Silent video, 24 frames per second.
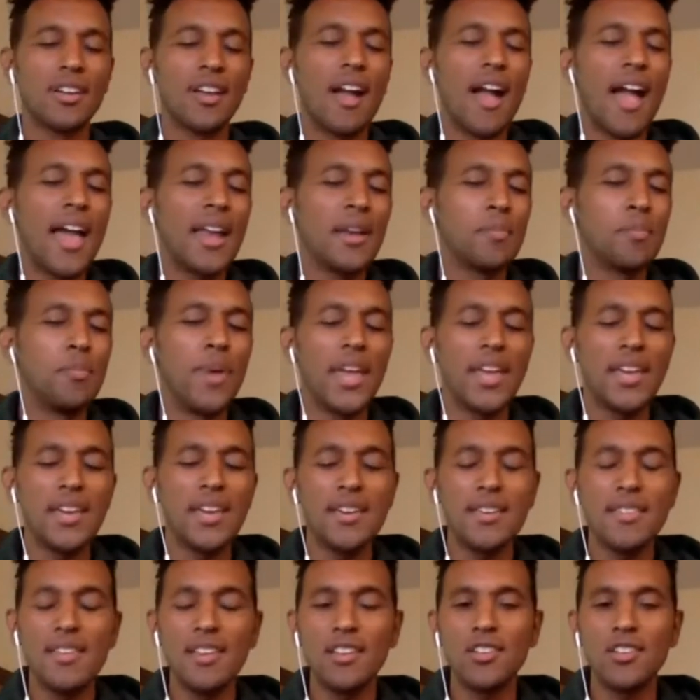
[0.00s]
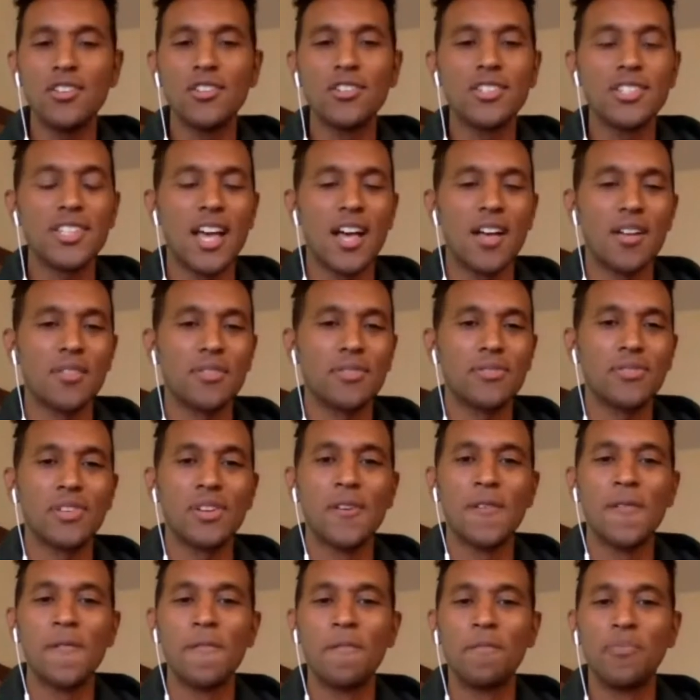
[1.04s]
and bathing yourself
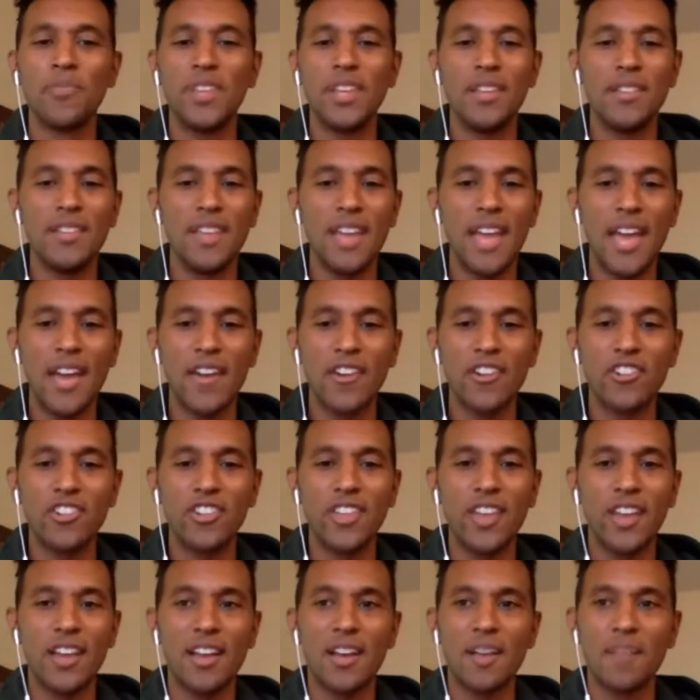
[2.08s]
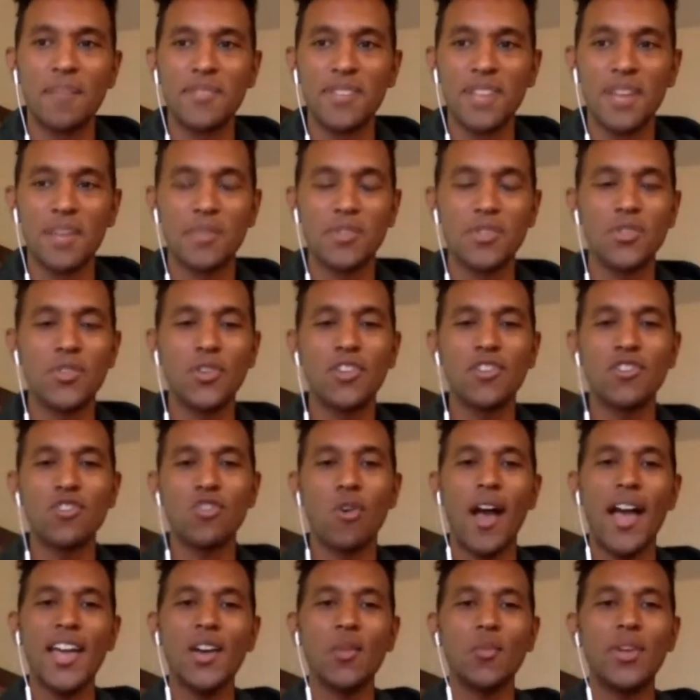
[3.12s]
in the energy that comes up. So you can
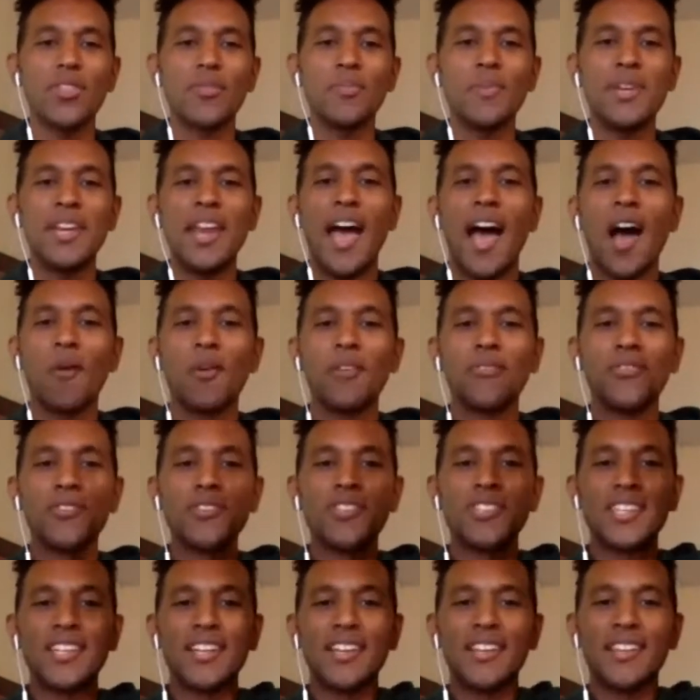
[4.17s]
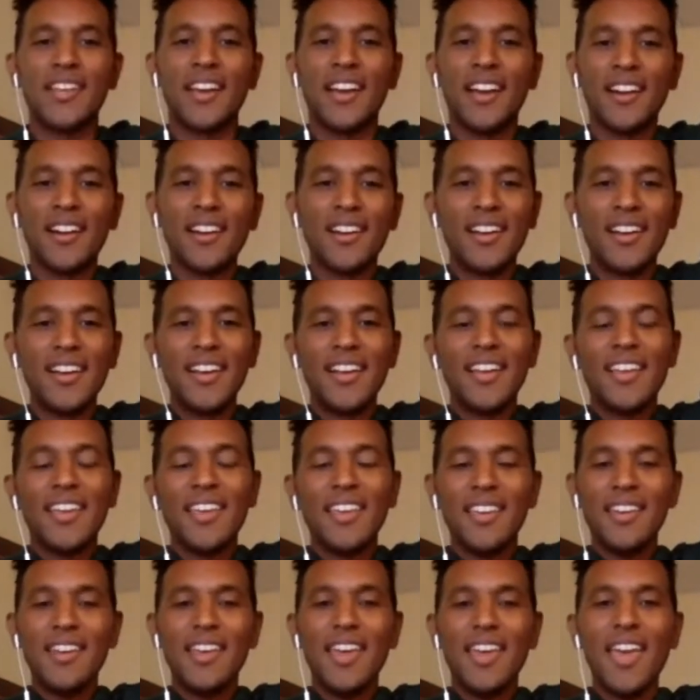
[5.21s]
try it with me now if you're sitting there,
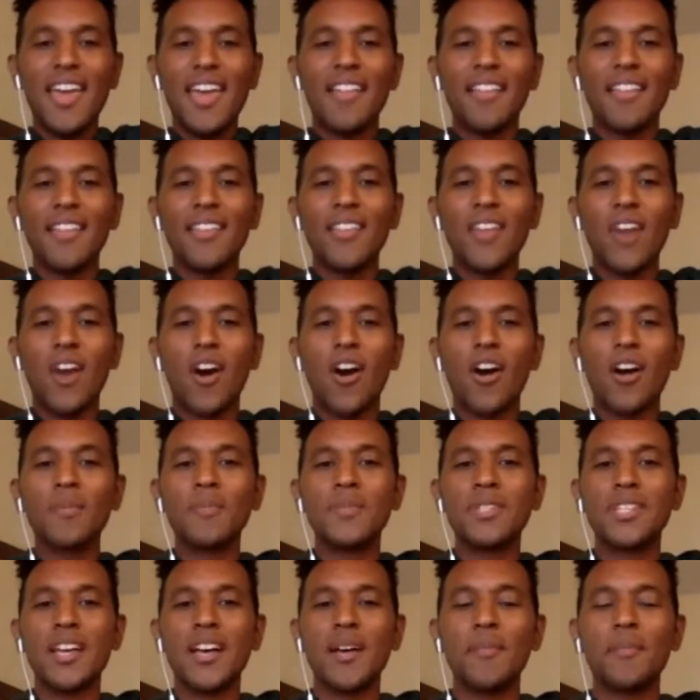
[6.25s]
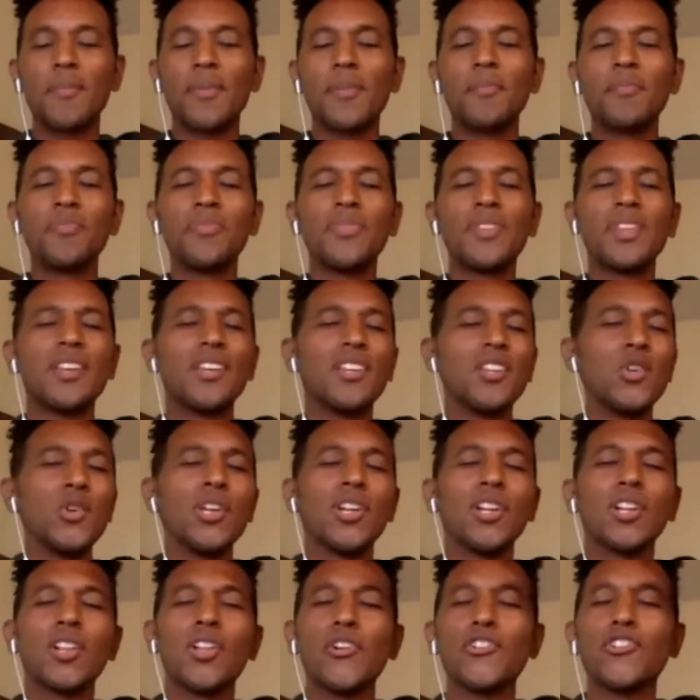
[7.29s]
inhaling the arms up. You
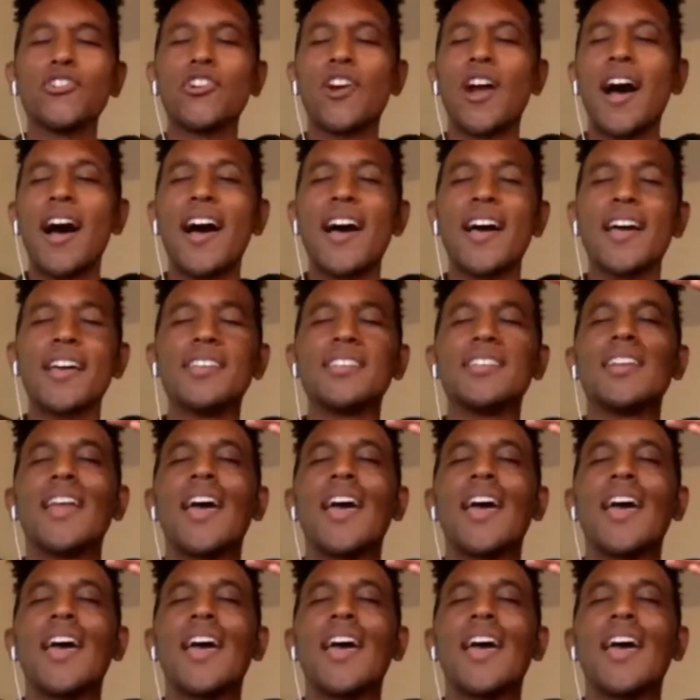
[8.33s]
can close your eyes and